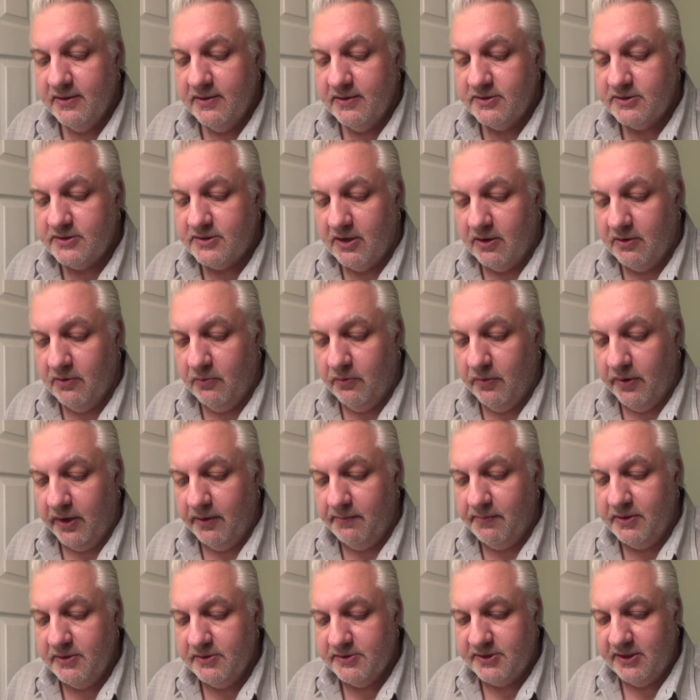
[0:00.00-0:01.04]
So we're going
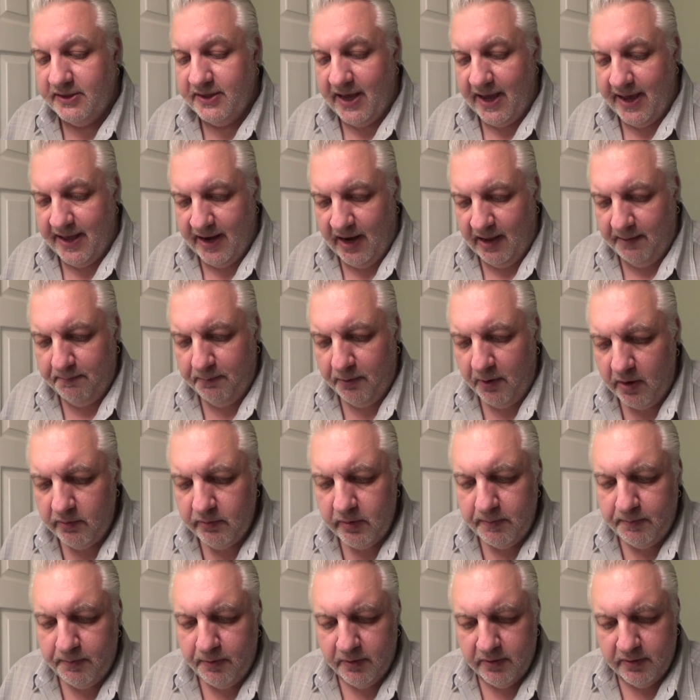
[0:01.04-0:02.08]
to be using that. I'll
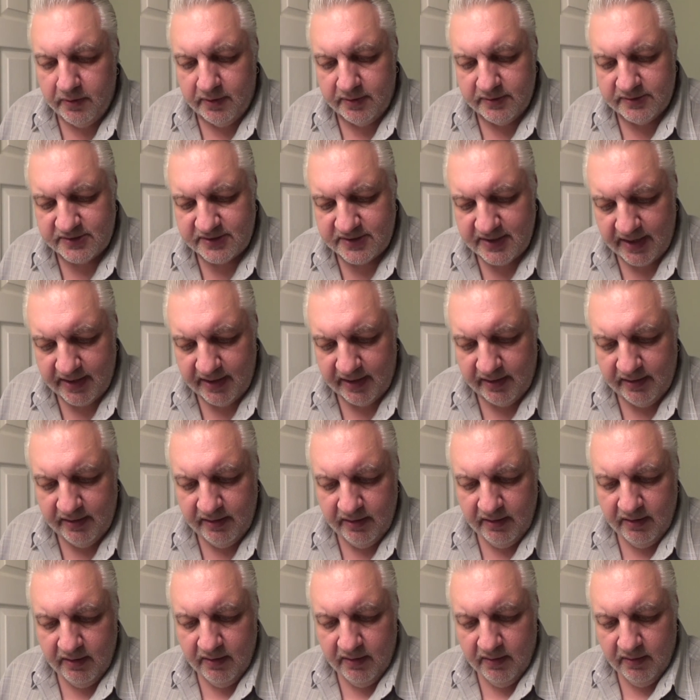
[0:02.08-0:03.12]
probably put it on setting
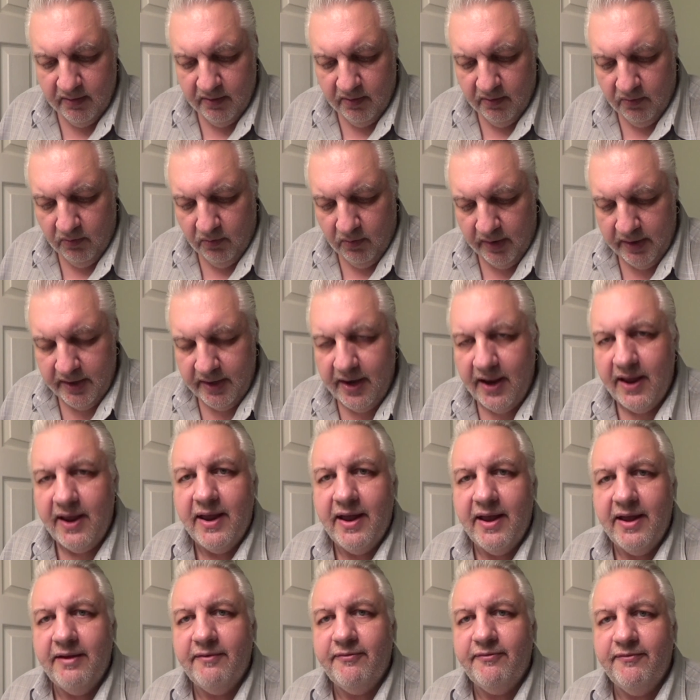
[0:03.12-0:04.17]
one and a
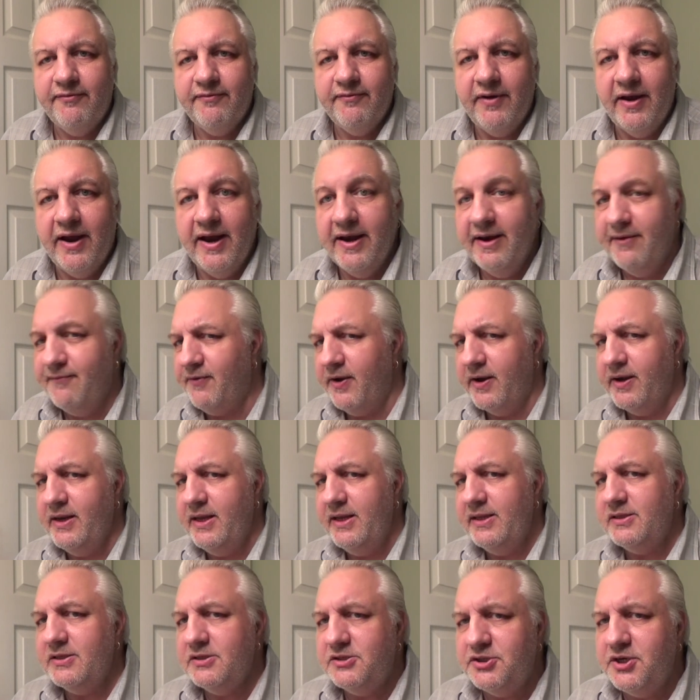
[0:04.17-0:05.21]
half, and if I
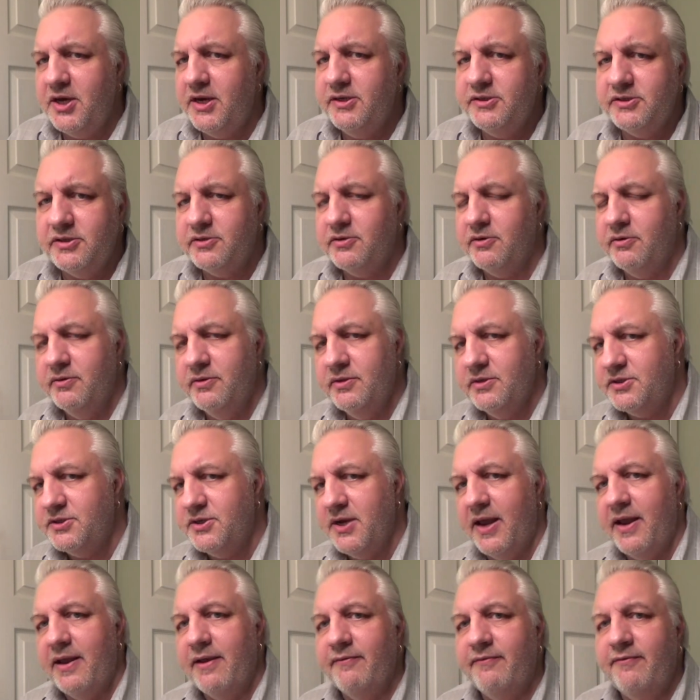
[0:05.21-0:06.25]
need to change it during the
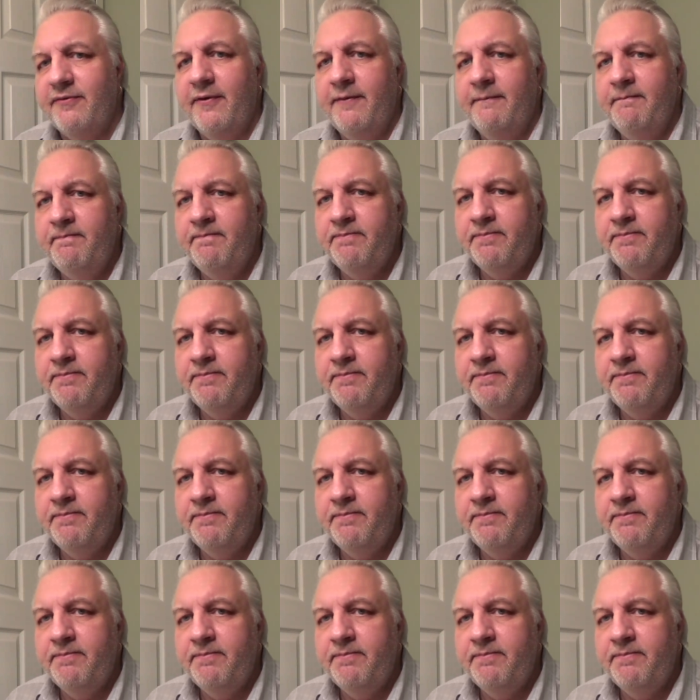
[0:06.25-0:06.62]
shave,